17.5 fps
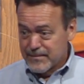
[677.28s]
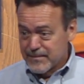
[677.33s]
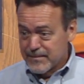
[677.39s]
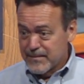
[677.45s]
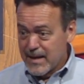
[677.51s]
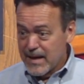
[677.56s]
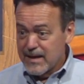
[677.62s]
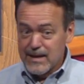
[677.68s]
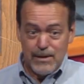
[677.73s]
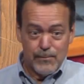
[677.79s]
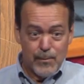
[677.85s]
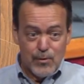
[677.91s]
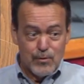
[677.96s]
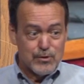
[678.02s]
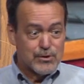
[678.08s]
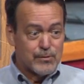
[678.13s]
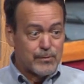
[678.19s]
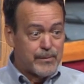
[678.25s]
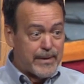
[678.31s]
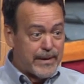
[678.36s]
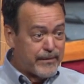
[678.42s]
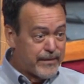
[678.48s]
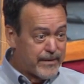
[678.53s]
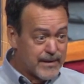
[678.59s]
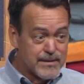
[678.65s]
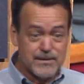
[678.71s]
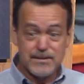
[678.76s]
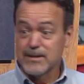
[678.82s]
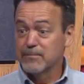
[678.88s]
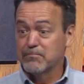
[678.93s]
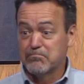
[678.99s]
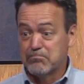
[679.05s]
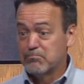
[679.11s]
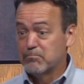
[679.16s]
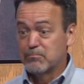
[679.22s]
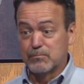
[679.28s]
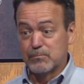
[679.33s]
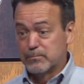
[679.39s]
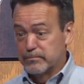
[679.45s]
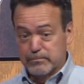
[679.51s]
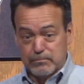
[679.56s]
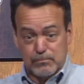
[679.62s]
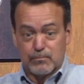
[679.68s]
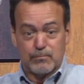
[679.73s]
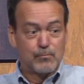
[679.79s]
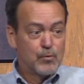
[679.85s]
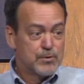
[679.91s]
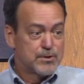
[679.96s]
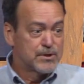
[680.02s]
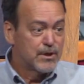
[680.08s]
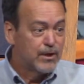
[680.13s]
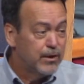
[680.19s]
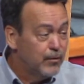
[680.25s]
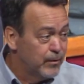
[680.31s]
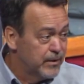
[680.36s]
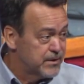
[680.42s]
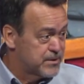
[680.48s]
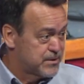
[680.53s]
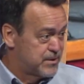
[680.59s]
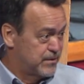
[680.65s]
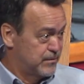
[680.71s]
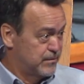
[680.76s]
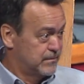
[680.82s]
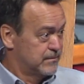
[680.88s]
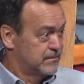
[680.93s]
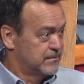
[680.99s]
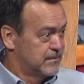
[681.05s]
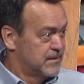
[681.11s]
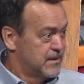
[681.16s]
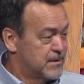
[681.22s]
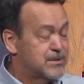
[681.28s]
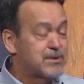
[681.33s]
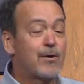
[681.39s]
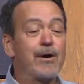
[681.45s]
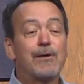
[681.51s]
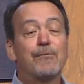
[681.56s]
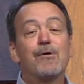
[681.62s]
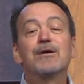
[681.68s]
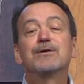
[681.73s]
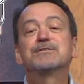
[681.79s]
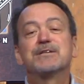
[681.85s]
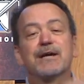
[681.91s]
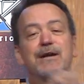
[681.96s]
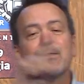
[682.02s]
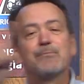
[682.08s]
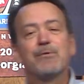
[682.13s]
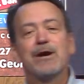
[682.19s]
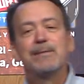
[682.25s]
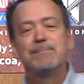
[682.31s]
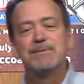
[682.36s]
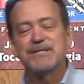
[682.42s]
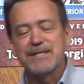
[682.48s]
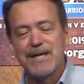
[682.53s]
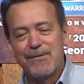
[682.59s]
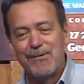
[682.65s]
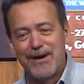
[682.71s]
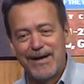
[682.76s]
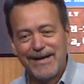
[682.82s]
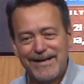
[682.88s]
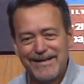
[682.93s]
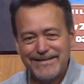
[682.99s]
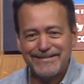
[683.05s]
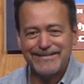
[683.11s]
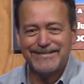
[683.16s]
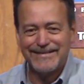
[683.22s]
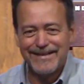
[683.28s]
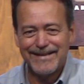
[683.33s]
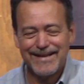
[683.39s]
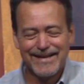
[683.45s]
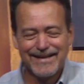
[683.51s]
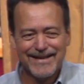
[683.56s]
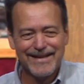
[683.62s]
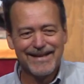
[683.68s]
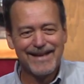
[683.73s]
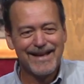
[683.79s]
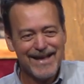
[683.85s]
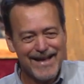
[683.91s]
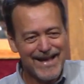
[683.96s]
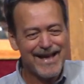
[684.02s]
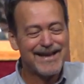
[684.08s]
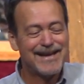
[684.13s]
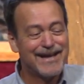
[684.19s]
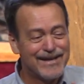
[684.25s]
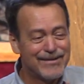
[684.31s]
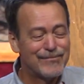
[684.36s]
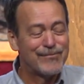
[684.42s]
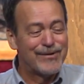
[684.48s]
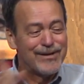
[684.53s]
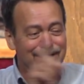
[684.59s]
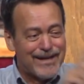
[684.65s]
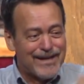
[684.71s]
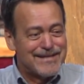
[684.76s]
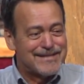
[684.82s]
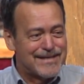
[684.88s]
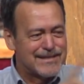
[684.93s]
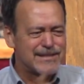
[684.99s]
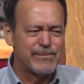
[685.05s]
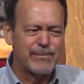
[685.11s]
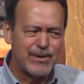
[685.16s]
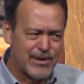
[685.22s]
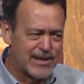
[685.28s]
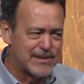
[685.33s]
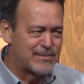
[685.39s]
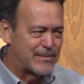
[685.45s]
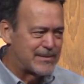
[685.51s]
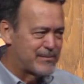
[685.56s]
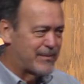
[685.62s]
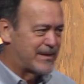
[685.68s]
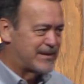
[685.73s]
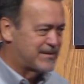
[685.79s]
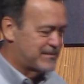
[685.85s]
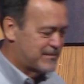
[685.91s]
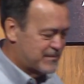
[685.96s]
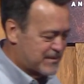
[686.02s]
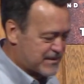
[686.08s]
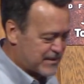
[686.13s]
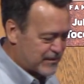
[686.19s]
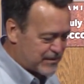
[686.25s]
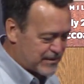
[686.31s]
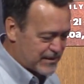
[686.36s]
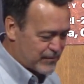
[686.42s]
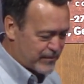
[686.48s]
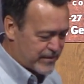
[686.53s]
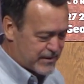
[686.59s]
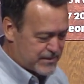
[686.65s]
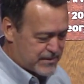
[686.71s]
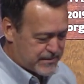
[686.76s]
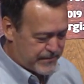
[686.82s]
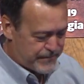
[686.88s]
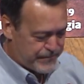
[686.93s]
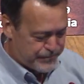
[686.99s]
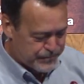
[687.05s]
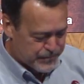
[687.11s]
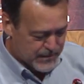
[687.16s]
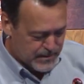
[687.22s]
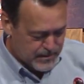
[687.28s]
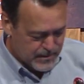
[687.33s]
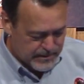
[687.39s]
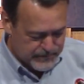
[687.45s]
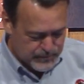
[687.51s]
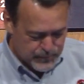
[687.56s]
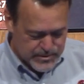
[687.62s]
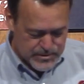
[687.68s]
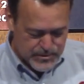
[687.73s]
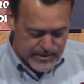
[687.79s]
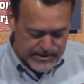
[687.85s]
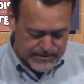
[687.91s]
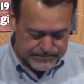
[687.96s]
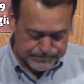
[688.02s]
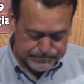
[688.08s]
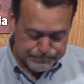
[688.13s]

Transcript: they can get emotional about things that we're just clueless to. Sorry, wrong side of the brain, missed that one. I didn't realize that. Some of you husbands may still deal with this. You don't have to raise your hand.